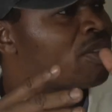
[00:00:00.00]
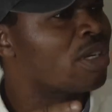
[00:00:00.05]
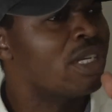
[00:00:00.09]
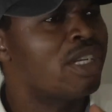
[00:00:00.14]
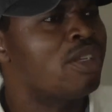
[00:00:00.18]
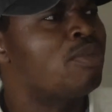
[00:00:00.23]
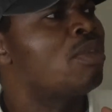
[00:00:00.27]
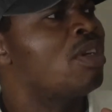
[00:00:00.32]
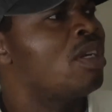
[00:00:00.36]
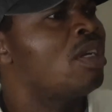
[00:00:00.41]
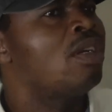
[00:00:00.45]

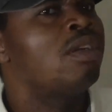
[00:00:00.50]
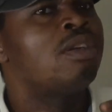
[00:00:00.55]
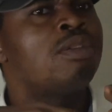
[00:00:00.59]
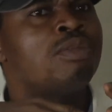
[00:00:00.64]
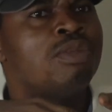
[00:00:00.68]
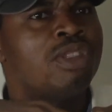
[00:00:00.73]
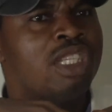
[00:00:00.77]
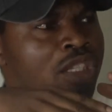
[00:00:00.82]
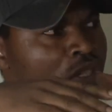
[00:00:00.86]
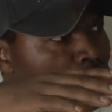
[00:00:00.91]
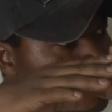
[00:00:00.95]
actually
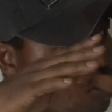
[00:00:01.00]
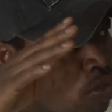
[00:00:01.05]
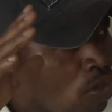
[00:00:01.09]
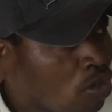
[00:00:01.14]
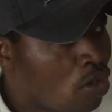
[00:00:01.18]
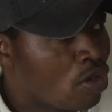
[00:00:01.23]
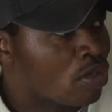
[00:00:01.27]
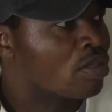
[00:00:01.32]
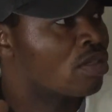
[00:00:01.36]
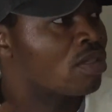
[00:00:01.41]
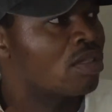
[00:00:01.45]

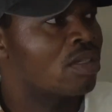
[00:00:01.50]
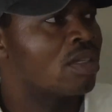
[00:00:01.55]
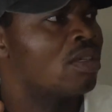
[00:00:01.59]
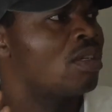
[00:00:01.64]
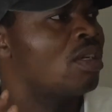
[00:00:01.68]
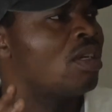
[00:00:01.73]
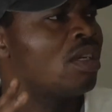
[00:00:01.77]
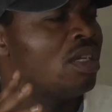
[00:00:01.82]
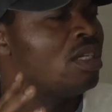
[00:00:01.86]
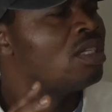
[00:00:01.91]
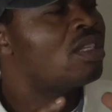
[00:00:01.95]
discuss.
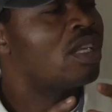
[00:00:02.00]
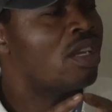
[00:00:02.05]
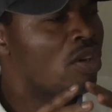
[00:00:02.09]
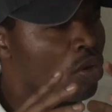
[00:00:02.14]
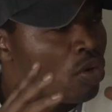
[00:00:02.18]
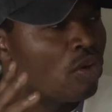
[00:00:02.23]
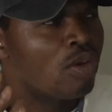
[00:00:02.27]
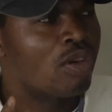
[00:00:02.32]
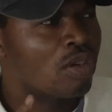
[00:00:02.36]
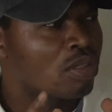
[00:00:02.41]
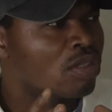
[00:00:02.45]
It's a
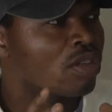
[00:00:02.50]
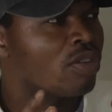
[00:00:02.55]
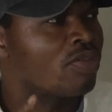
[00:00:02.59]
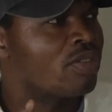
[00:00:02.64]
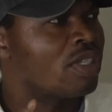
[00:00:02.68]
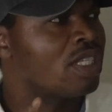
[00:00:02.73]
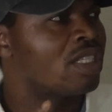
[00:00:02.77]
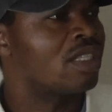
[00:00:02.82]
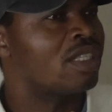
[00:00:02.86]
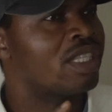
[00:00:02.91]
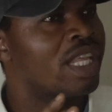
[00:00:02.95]
whole lot of
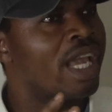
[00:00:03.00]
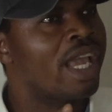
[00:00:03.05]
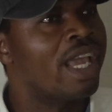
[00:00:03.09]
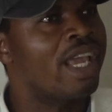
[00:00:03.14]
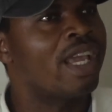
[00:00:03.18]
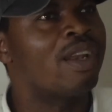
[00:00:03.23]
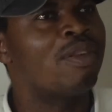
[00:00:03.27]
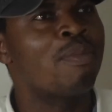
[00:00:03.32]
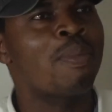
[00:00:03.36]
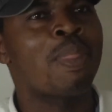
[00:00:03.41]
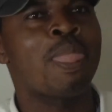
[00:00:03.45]
things.
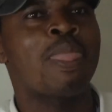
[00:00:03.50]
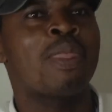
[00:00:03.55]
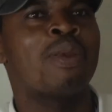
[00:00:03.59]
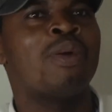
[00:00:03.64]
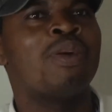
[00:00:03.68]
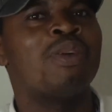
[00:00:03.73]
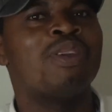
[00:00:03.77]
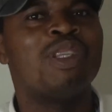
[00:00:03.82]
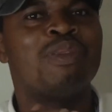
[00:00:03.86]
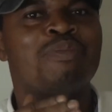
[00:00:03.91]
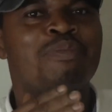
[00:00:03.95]
Then
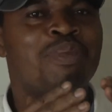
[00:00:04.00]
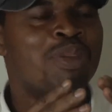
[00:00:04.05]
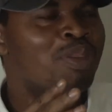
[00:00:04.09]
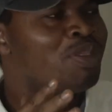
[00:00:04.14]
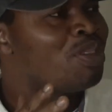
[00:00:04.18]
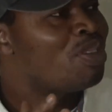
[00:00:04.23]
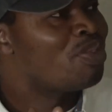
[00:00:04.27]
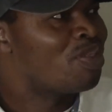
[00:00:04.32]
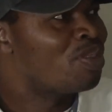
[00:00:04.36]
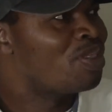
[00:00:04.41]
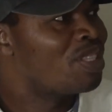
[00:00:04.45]
the
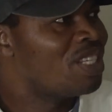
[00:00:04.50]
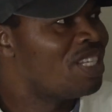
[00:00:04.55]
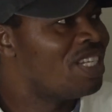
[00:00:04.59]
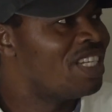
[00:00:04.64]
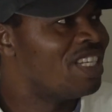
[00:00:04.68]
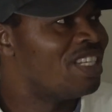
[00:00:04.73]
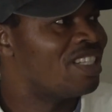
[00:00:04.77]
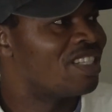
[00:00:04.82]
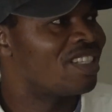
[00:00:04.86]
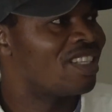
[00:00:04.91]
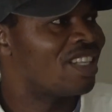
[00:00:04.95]
beautiful
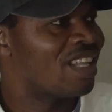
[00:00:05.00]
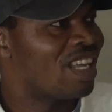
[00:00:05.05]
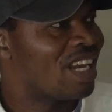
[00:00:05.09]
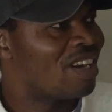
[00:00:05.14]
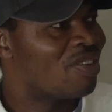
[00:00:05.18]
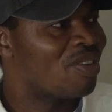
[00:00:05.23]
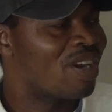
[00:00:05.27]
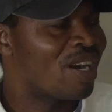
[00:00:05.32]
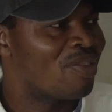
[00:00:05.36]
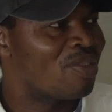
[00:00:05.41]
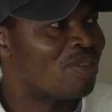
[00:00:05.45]
thing is,
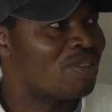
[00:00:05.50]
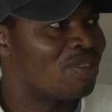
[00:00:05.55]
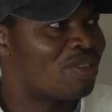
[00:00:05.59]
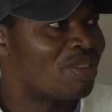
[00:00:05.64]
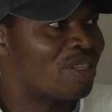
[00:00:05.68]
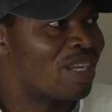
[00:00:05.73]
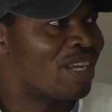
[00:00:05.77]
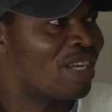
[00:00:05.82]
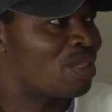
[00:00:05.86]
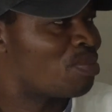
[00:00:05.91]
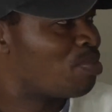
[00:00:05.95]
I
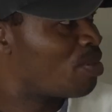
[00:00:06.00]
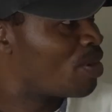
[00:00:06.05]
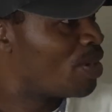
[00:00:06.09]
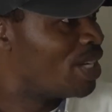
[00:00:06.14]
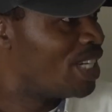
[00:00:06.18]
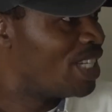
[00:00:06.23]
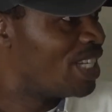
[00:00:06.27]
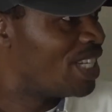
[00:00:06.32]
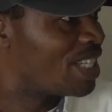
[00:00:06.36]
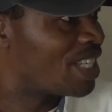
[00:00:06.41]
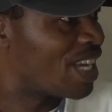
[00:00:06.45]
was
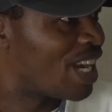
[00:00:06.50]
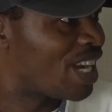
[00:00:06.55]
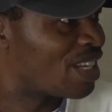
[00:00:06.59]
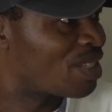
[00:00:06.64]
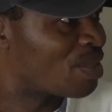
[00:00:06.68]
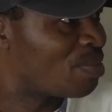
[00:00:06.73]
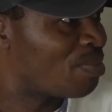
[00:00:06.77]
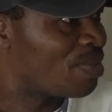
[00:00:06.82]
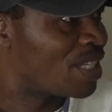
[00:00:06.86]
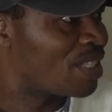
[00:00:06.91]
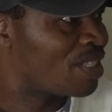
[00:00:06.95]
exploring this
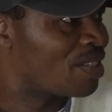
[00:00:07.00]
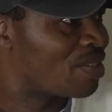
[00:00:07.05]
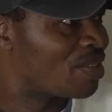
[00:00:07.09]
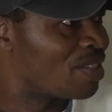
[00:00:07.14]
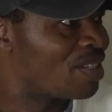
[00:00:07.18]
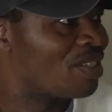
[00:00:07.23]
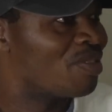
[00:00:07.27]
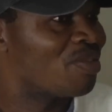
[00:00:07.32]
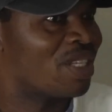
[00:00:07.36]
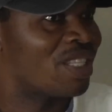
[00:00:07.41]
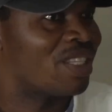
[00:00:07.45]
aspect
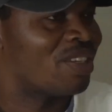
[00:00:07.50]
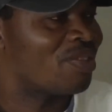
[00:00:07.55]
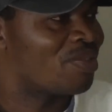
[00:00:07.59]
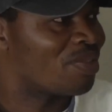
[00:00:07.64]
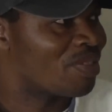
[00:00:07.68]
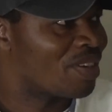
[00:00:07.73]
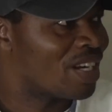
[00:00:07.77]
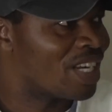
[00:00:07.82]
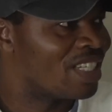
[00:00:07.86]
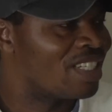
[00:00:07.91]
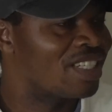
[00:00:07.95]
with a
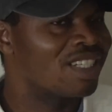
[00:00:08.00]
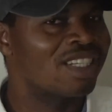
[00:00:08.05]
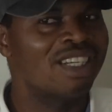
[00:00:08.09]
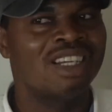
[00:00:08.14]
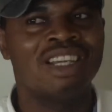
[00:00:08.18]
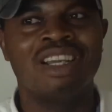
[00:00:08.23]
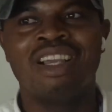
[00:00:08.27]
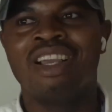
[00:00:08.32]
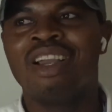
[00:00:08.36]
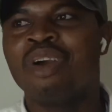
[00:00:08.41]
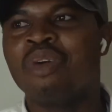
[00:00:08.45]
friend.
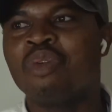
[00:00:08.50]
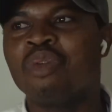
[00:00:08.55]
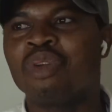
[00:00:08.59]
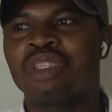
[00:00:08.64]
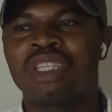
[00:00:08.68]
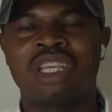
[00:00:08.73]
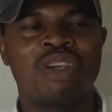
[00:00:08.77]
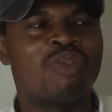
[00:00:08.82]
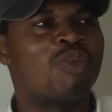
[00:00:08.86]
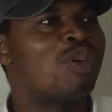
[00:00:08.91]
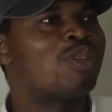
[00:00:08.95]
we
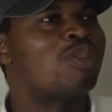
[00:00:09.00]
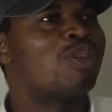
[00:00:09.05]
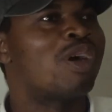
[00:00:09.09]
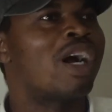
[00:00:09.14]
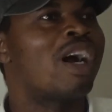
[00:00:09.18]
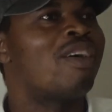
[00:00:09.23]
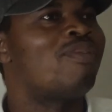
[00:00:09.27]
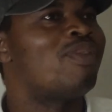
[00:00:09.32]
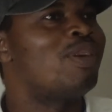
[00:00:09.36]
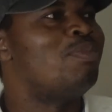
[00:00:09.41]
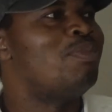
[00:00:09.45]
say we want to
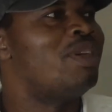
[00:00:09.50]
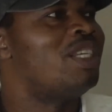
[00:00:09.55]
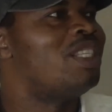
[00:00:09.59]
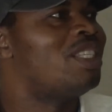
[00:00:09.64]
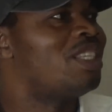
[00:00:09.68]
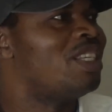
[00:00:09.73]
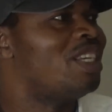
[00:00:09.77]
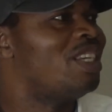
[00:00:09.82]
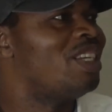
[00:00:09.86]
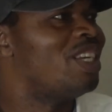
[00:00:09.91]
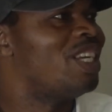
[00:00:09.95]
have a
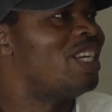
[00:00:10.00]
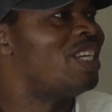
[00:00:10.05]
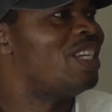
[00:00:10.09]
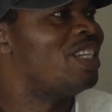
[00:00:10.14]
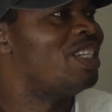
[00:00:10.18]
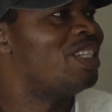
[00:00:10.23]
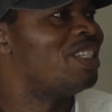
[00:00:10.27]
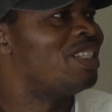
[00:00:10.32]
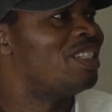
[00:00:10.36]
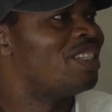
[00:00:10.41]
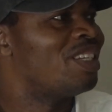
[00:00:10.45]

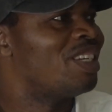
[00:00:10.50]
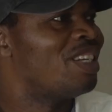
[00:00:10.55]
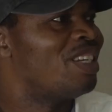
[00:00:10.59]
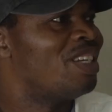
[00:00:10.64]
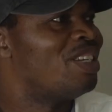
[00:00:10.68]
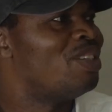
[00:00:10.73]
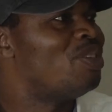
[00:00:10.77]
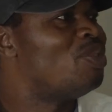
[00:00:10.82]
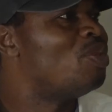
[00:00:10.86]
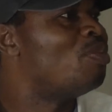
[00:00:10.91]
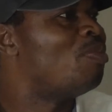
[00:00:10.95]
meeting
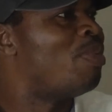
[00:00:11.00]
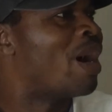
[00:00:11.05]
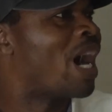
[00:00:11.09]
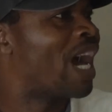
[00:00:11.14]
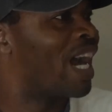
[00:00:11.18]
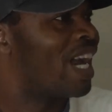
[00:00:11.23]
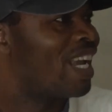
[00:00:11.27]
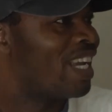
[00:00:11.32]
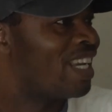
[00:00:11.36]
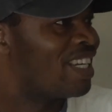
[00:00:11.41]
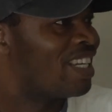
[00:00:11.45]
in
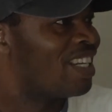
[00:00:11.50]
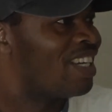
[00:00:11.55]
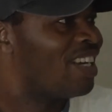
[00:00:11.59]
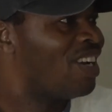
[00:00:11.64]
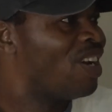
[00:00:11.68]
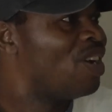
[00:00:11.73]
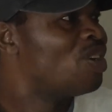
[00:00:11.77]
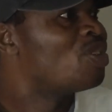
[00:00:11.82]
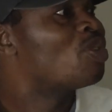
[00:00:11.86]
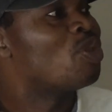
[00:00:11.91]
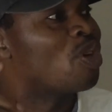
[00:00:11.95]
Dubai.
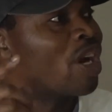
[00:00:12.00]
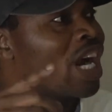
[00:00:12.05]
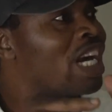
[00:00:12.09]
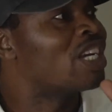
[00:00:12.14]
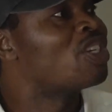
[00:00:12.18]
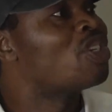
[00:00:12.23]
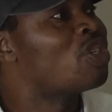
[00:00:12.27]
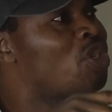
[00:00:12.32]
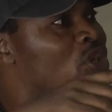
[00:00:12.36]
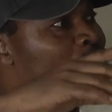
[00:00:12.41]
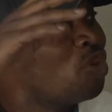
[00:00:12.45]
So you can
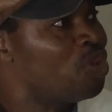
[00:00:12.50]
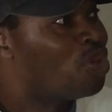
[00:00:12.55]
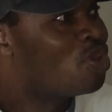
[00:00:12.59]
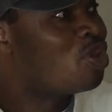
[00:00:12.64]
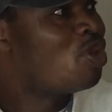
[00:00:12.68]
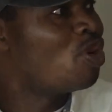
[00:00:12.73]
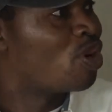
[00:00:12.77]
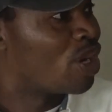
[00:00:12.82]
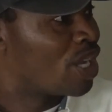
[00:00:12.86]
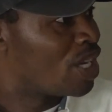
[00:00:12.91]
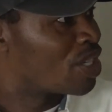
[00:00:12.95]

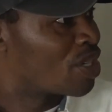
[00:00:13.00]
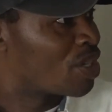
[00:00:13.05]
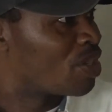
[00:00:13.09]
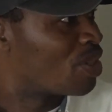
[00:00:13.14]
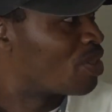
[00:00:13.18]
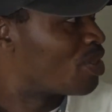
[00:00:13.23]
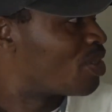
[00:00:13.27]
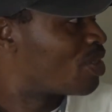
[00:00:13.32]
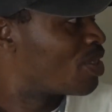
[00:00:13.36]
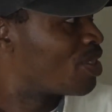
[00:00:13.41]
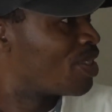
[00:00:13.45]
choose
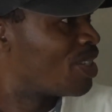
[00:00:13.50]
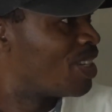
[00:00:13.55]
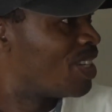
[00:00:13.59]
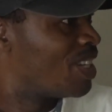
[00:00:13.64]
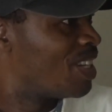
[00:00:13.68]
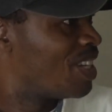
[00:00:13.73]
locations